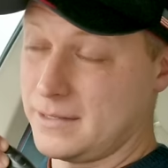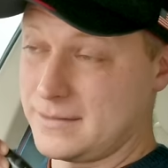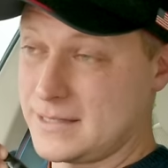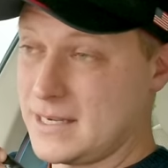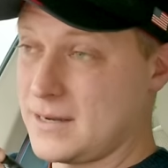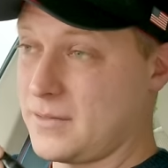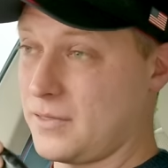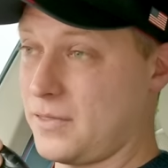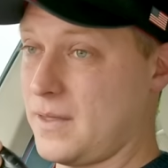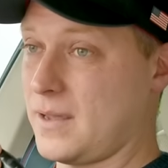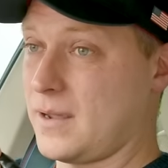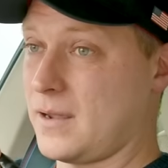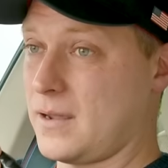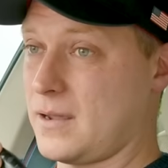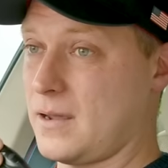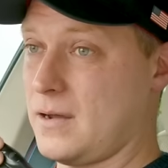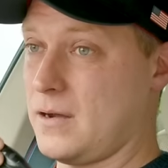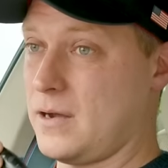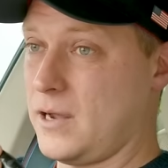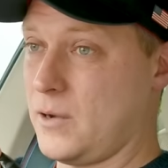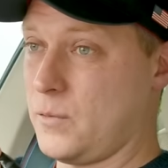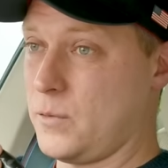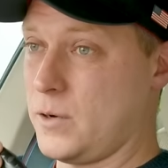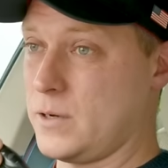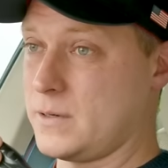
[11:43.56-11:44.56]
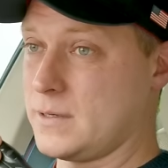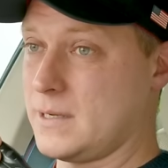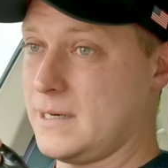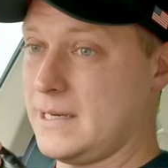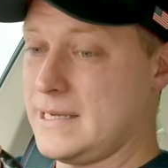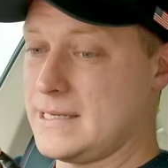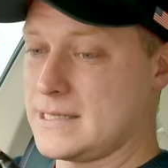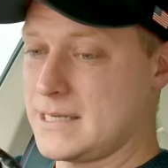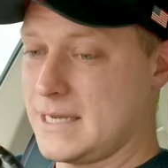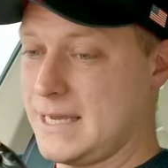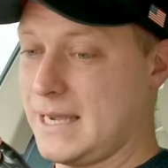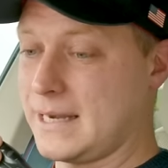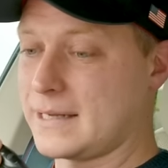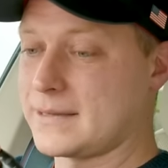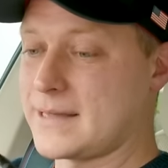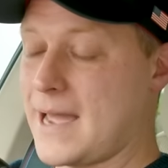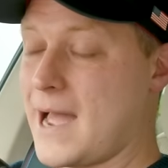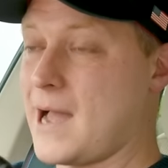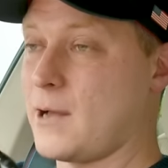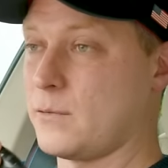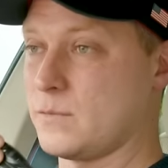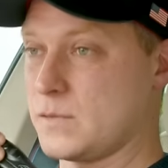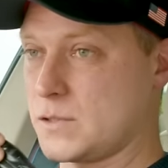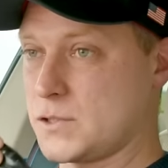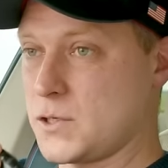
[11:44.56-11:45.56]
did think I would at least kick
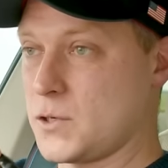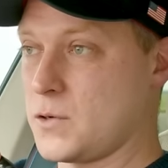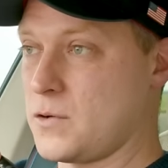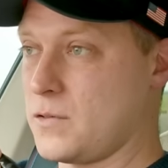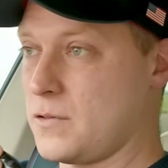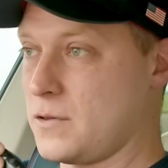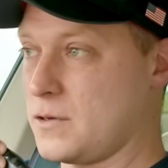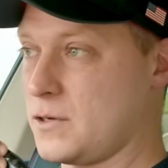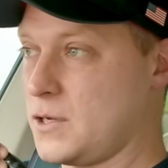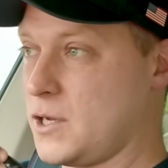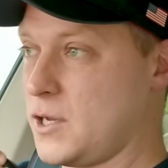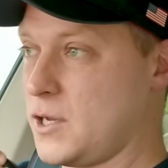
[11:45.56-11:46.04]
down sooner than